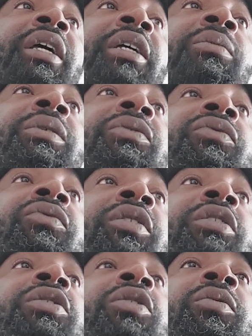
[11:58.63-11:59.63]
Like we
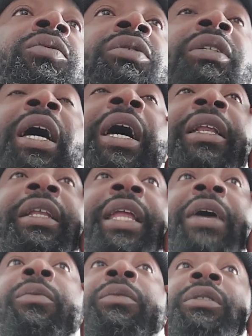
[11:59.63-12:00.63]
really almost died, and
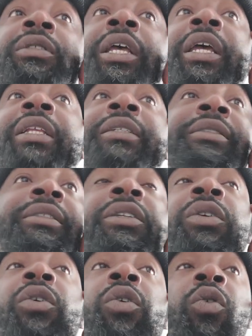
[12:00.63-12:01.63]
I was there to see
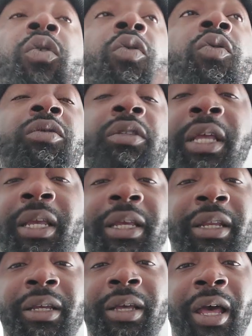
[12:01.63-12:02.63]
the whole thing
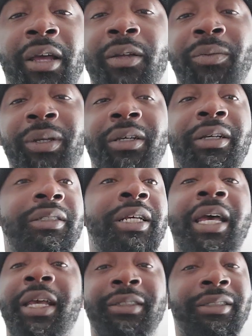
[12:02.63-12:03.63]
in the cockpit because
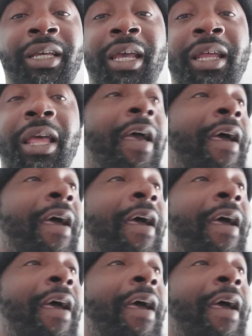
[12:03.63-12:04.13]
I had had.